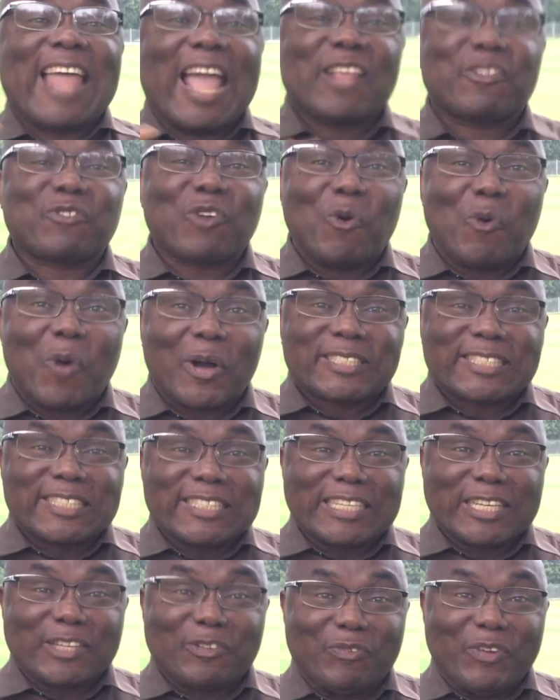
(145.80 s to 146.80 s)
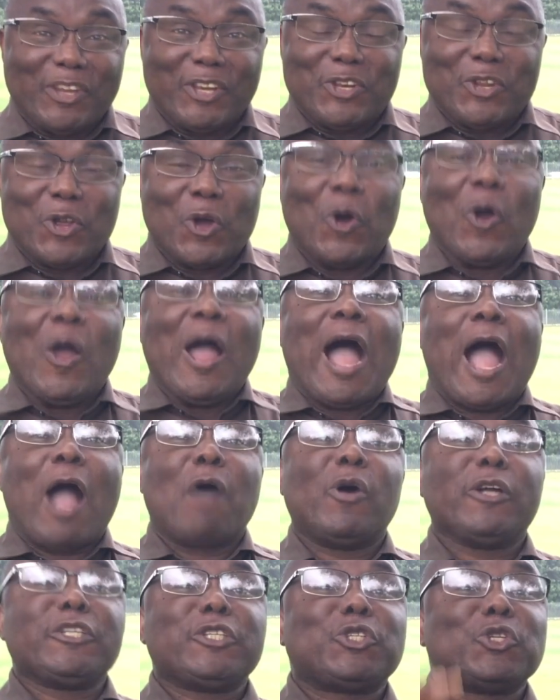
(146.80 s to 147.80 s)
thanks for watching this video.
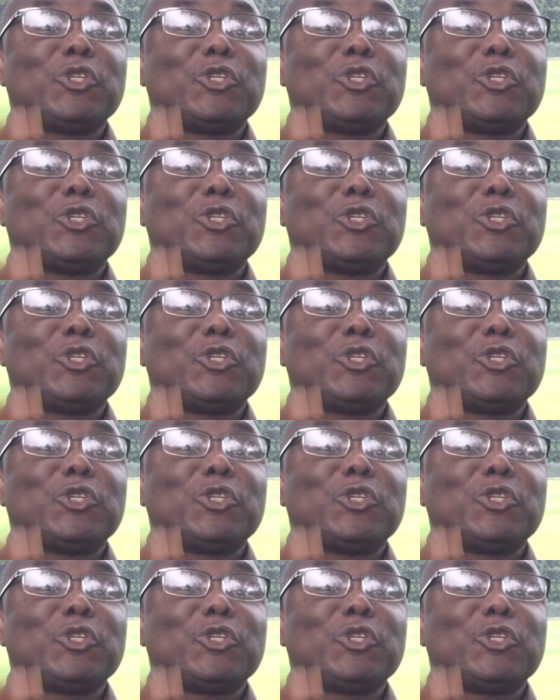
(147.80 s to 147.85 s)
I want